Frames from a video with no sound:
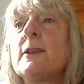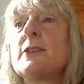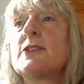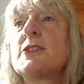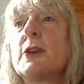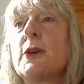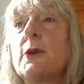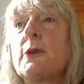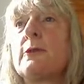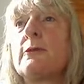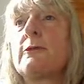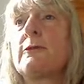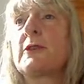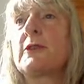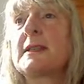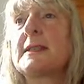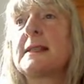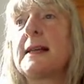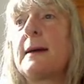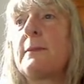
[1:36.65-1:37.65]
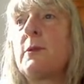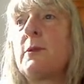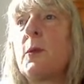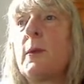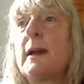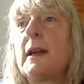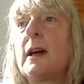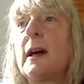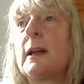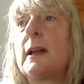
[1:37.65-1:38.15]
So for example,
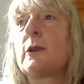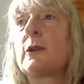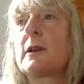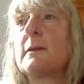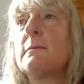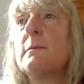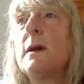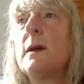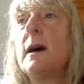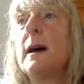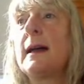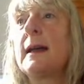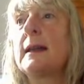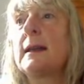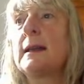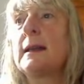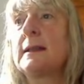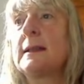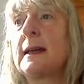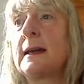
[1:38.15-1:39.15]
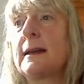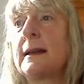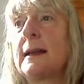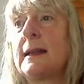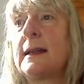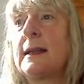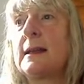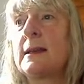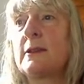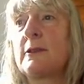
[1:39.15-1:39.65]
when I look at mine down
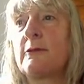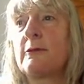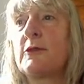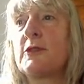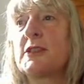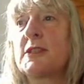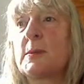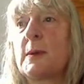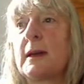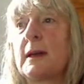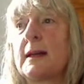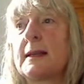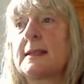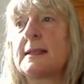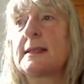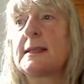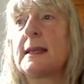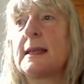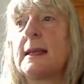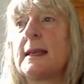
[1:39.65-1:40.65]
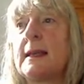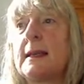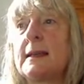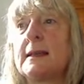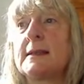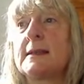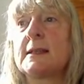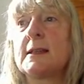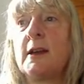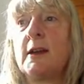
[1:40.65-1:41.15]
here, the first one I see
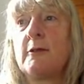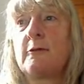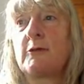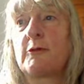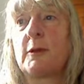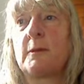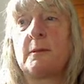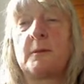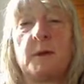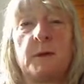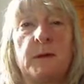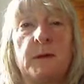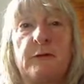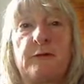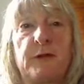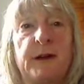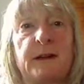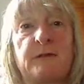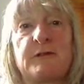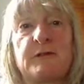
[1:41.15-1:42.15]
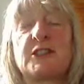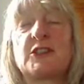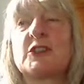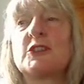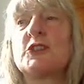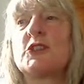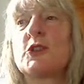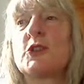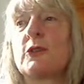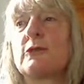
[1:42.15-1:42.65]
is from my friend
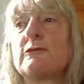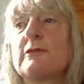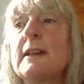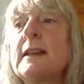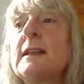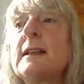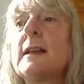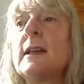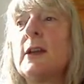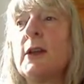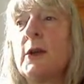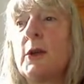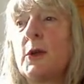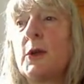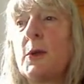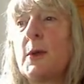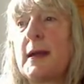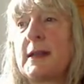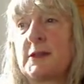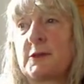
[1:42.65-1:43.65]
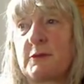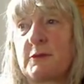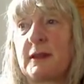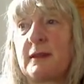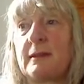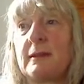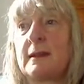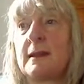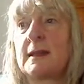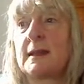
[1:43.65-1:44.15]
Richard John Reed, who has
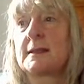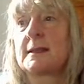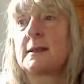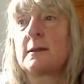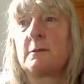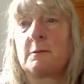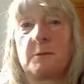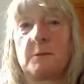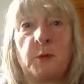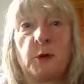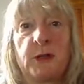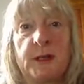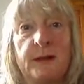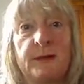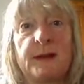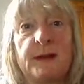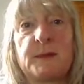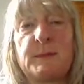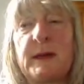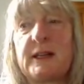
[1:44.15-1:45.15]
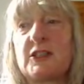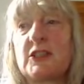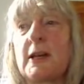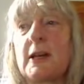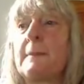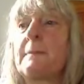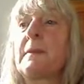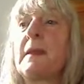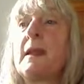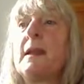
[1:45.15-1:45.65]
written this, put in this
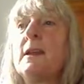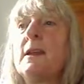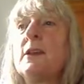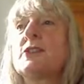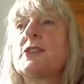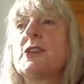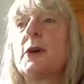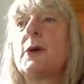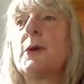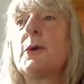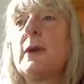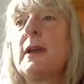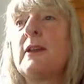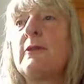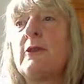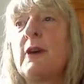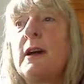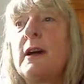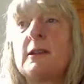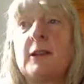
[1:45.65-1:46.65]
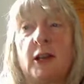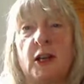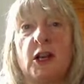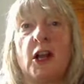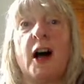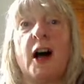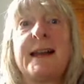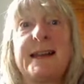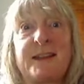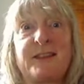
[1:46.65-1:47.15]
picture. So if I
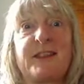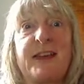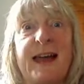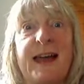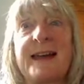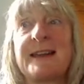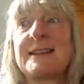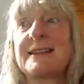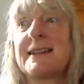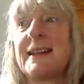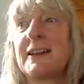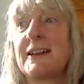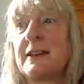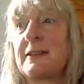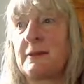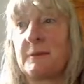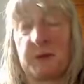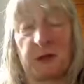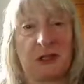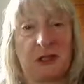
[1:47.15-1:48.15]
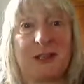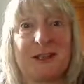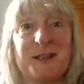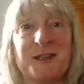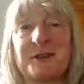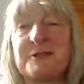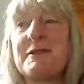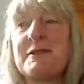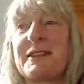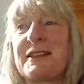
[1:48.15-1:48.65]
like that, which I
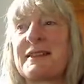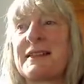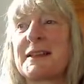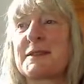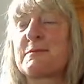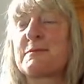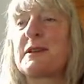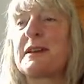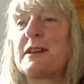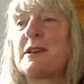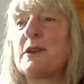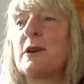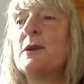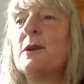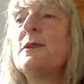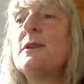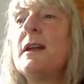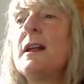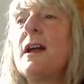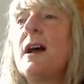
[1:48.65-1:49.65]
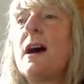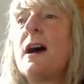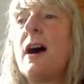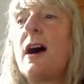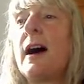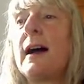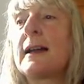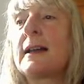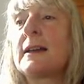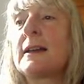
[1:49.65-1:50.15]
do, I think that's pretty cool,
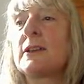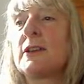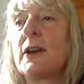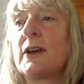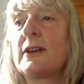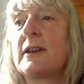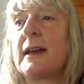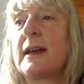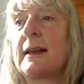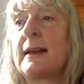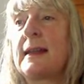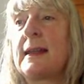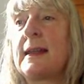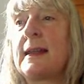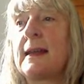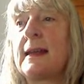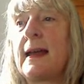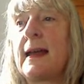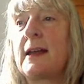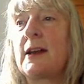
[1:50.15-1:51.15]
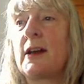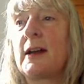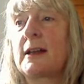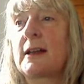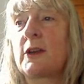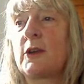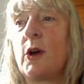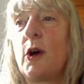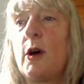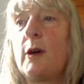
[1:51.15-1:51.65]
I can go down here and I
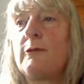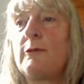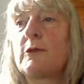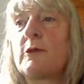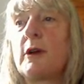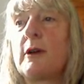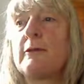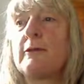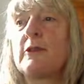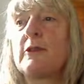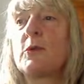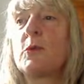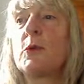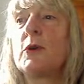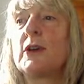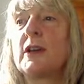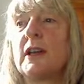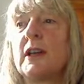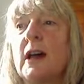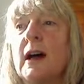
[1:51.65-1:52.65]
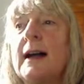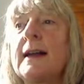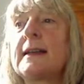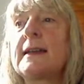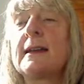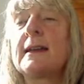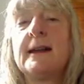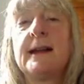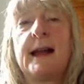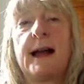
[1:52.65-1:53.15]
can hover over the word
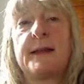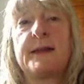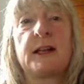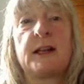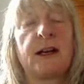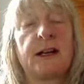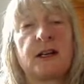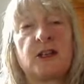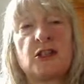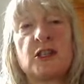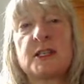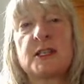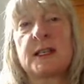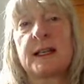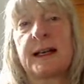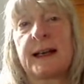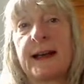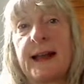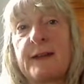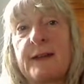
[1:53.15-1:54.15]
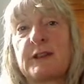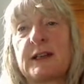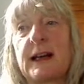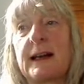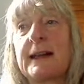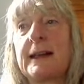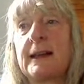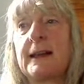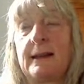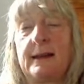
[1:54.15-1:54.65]
like, and then I can just left
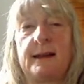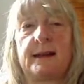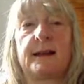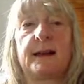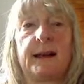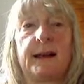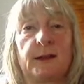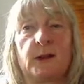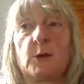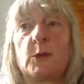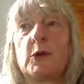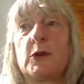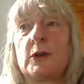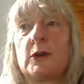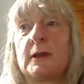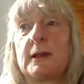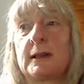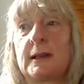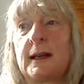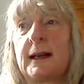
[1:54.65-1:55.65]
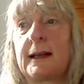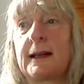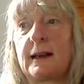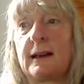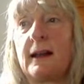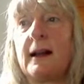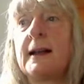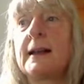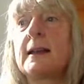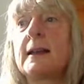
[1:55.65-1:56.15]
click and click the word and click
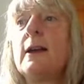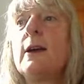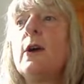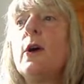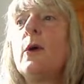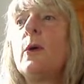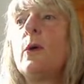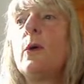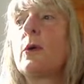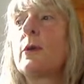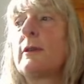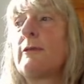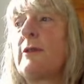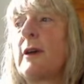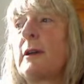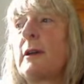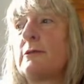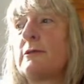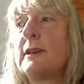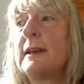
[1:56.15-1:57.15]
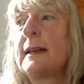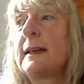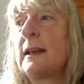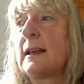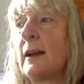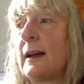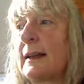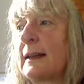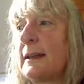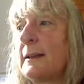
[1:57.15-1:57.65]
like. Or if I really
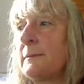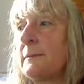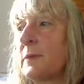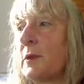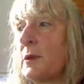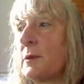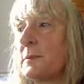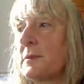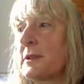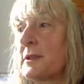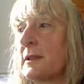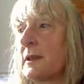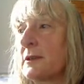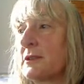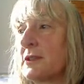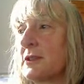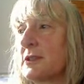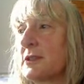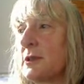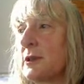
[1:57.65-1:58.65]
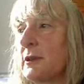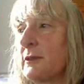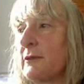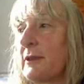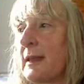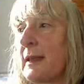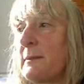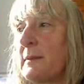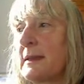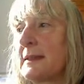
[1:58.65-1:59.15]
like it, oops, I'll just turn
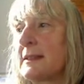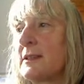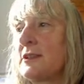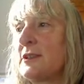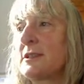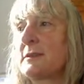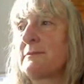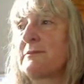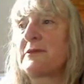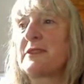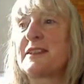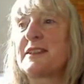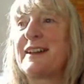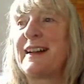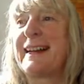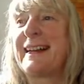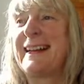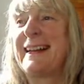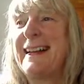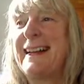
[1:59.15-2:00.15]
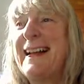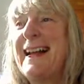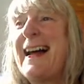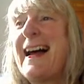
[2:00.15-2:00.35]
off that message, sorry.